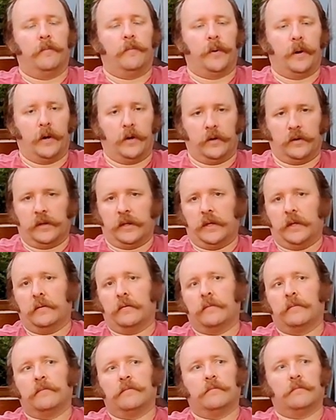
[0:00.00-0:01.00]
barley,
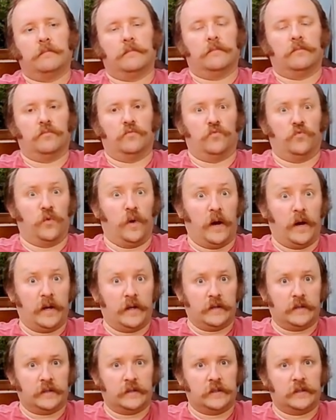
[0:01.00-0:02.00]

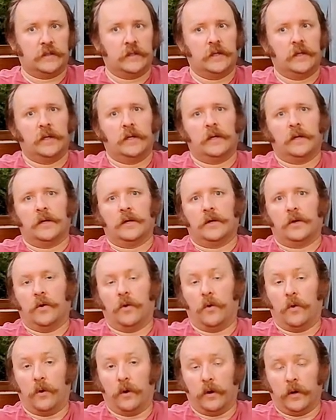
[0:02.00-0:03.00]
rice,
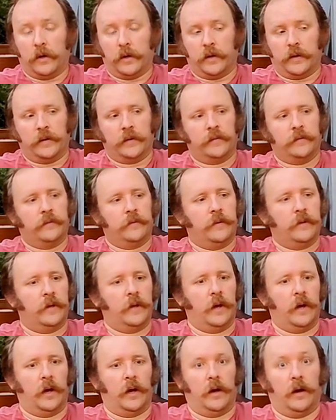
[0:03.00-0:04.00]
corn,
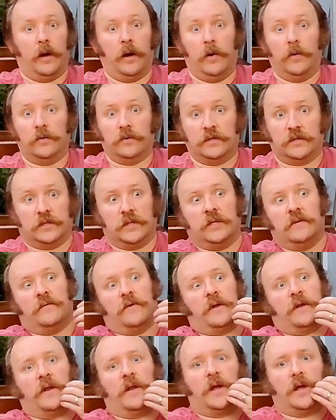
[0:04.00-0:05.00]
uh, oats,
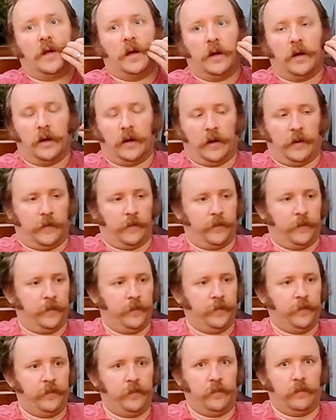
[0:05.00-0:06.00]
even, um,
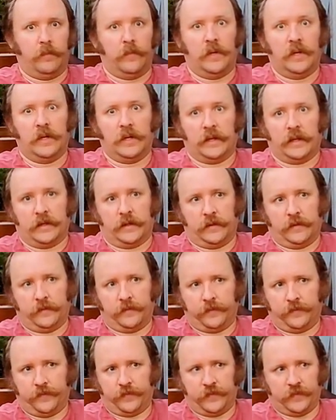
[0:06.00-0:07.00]
millet,
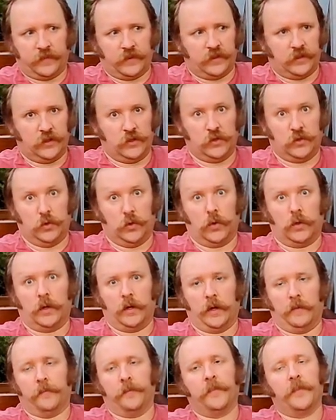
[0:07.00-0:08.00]

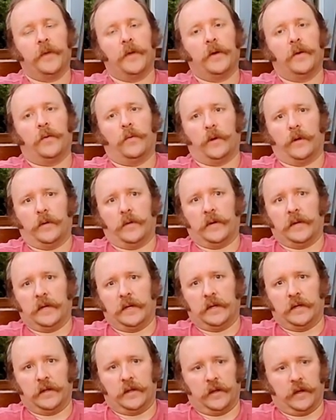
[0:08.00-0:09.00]
sorghum, when you get
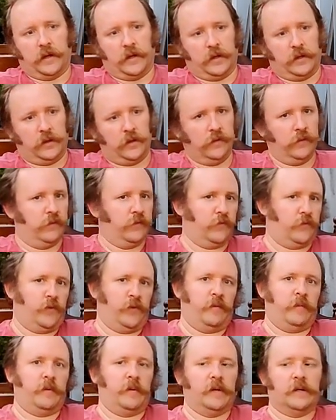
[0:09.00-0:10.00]
into the gluten
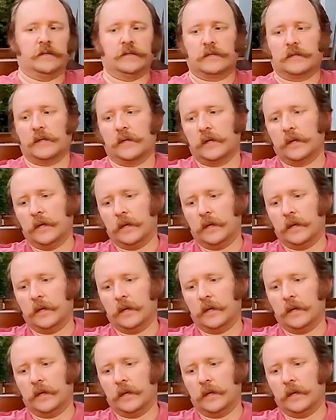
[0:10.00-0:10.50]
free beers.